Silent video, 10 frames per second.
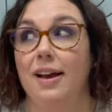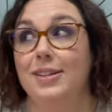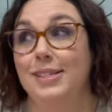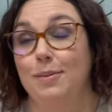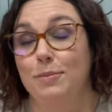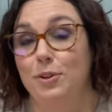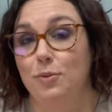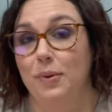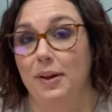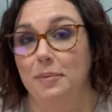some
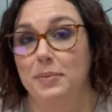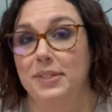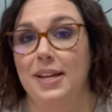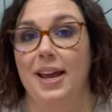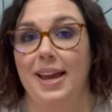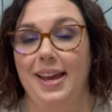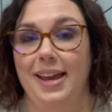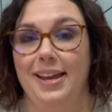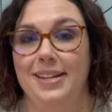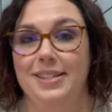new WIPs,
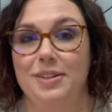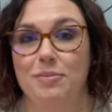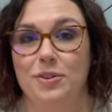and some